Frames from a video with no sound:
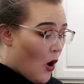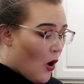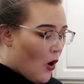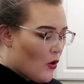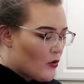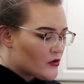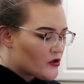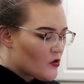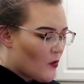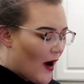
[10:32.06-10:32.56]

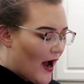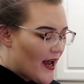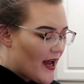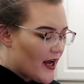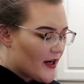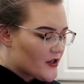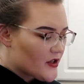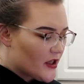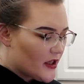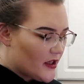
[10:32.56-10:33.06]
oh, so I
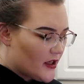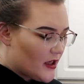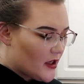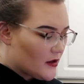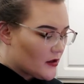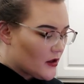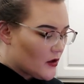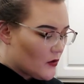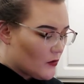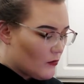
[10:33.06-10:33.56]
actually need
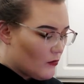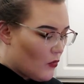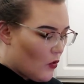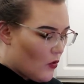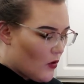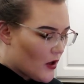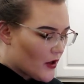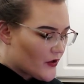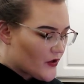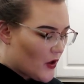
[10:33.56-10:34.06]
a little
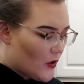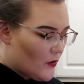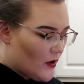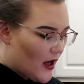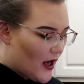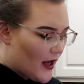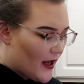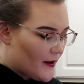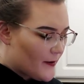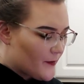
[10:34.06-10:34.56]
more, don't
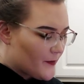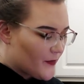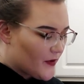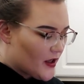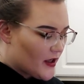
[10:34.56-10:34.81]
I?